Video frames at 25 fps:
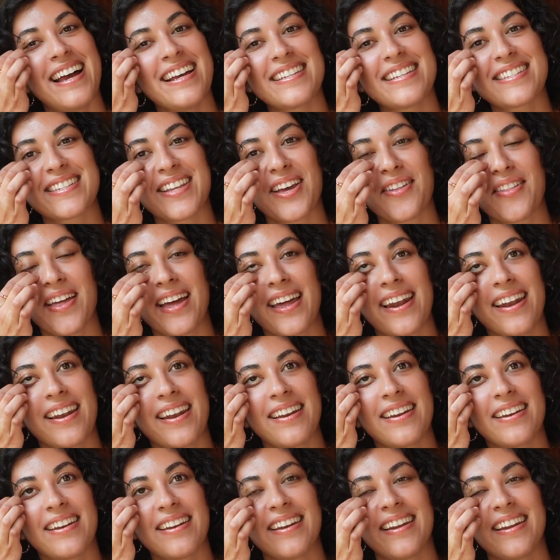So
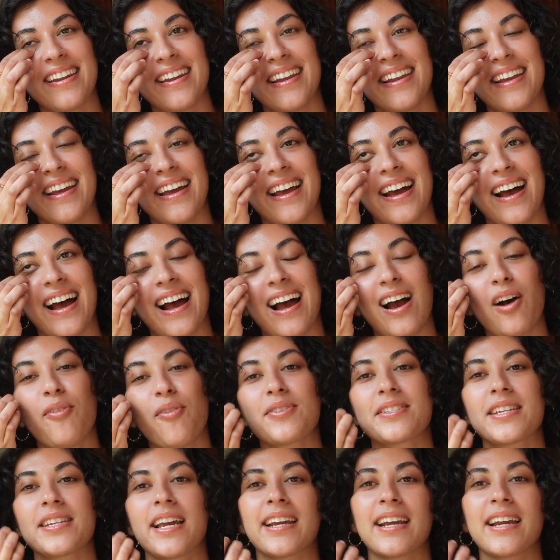then I
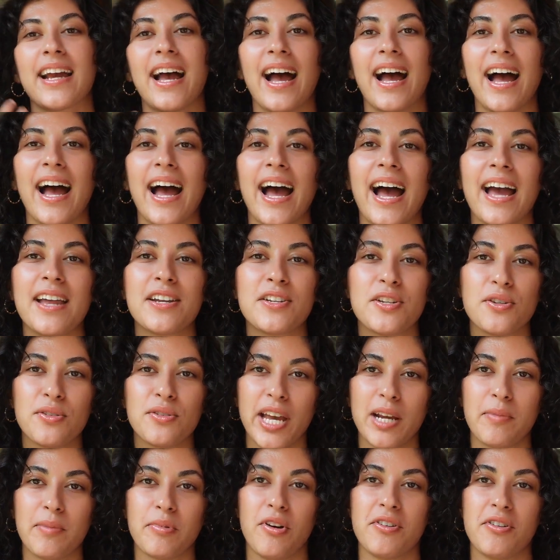was like, I do
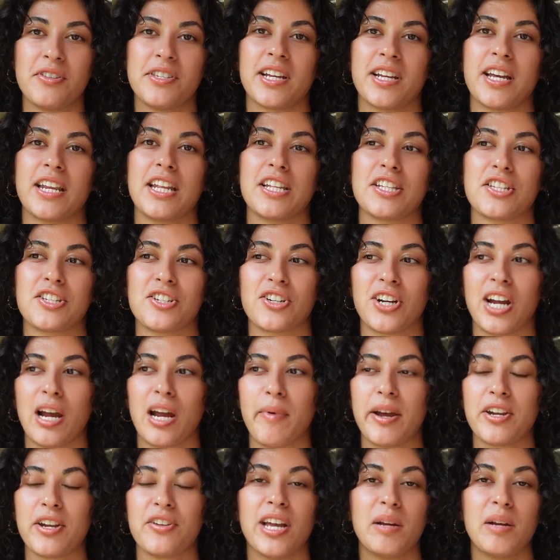like posting on Instagram.
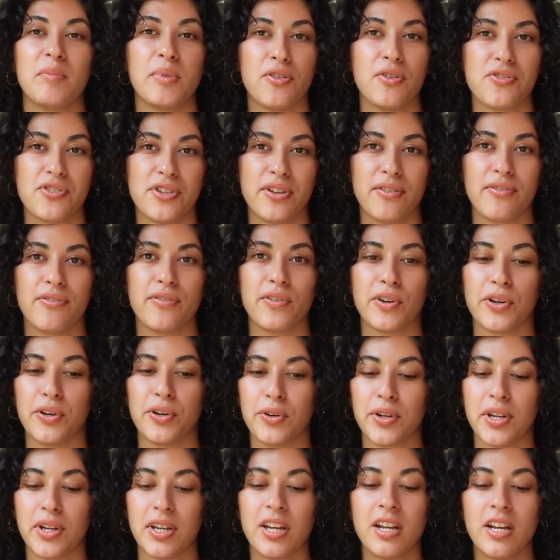I do like posting
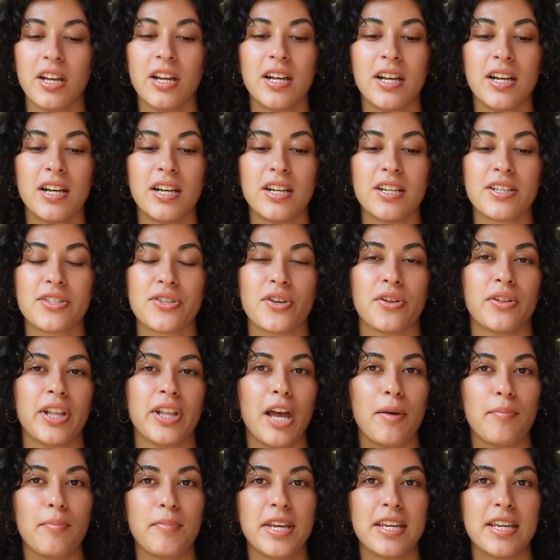food. So
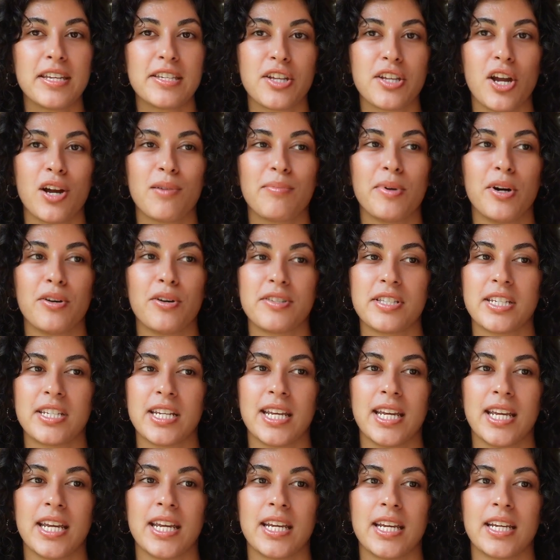let me start
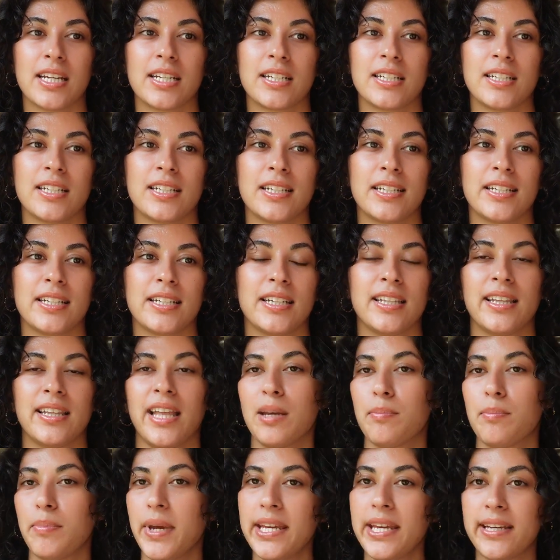posting
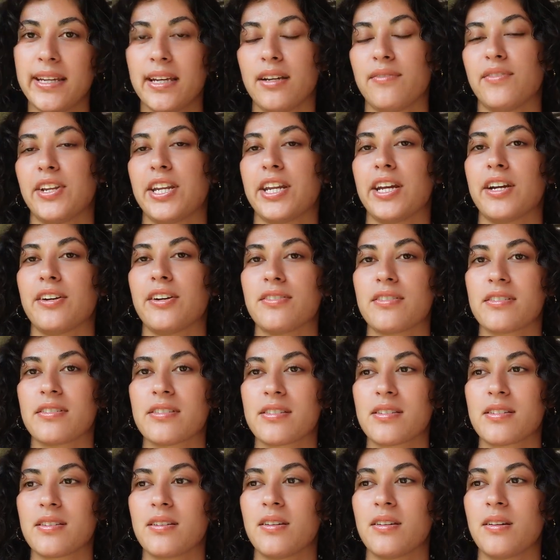like baking
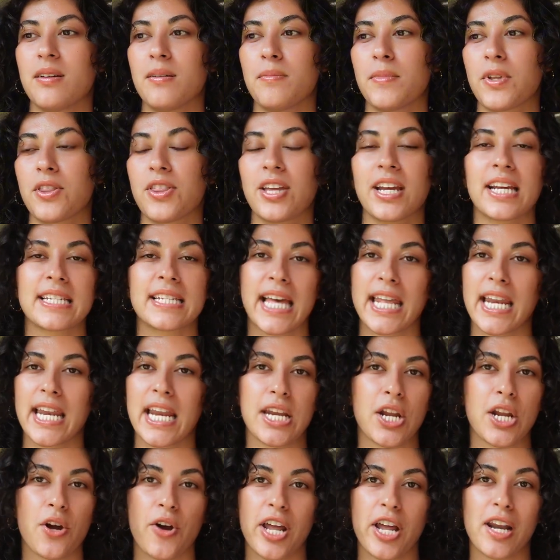videos. The thing is, I
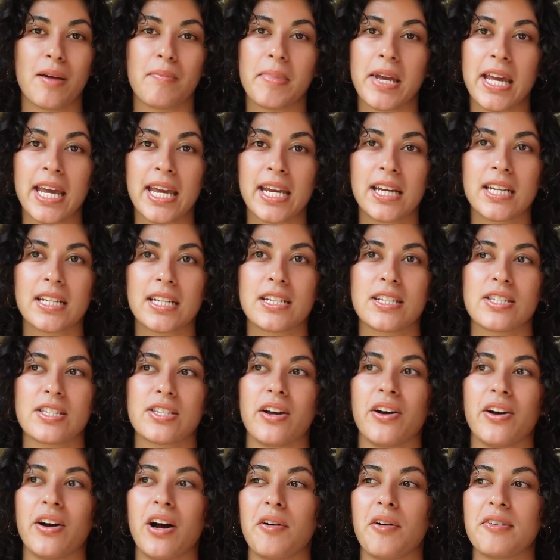didn't know how to bake.
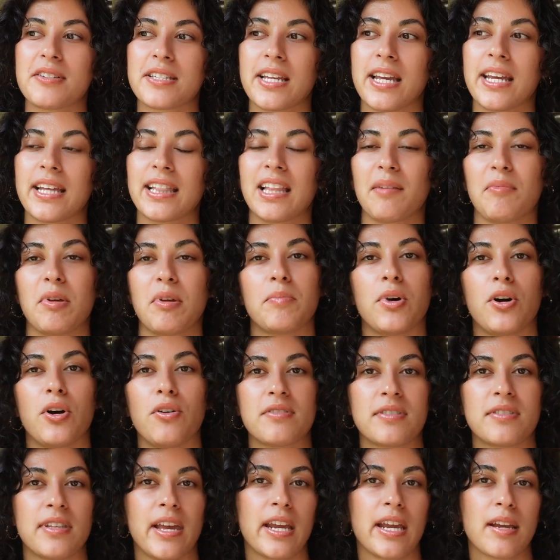So I was like, let me
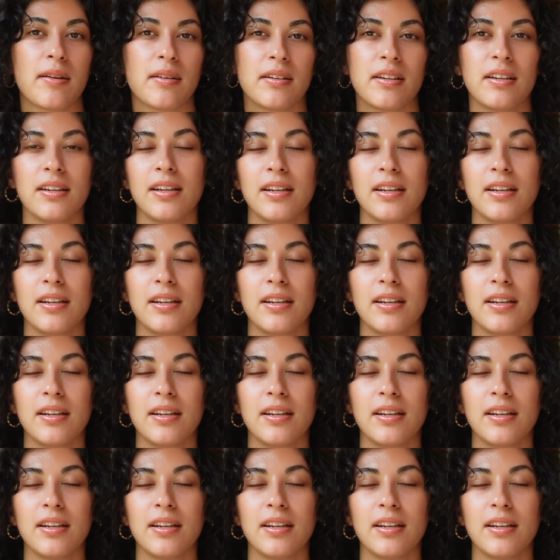post like